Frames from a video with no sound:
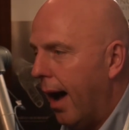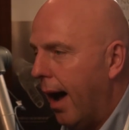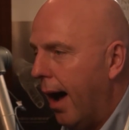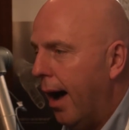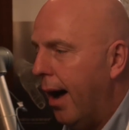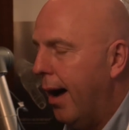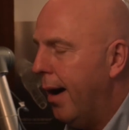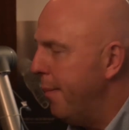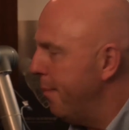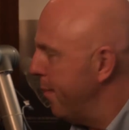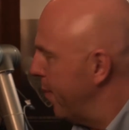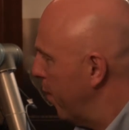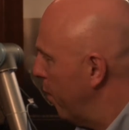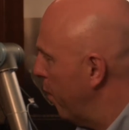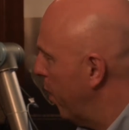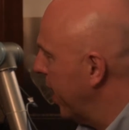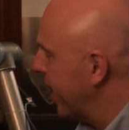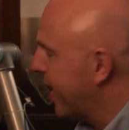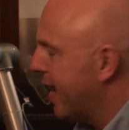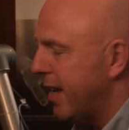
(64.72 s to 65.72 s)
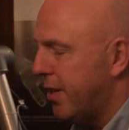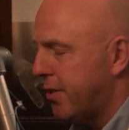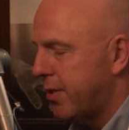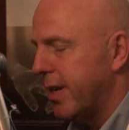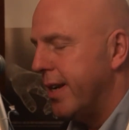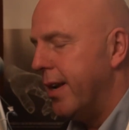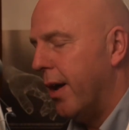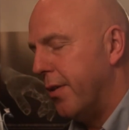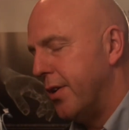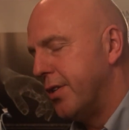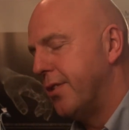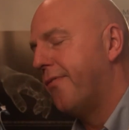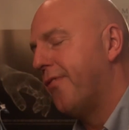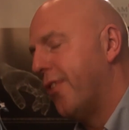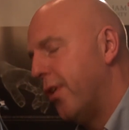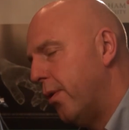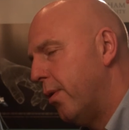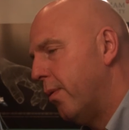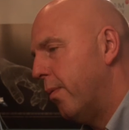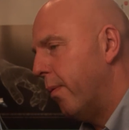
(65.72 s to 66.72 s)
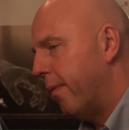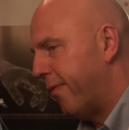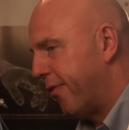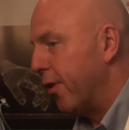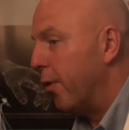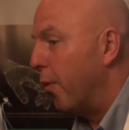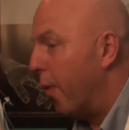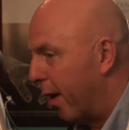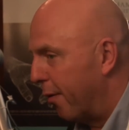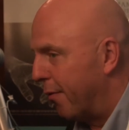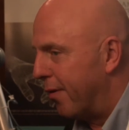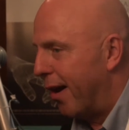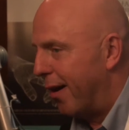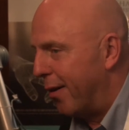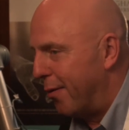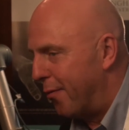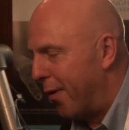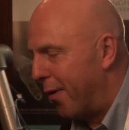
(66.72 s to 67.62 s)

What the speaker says: Well, I guess, there's a few well-known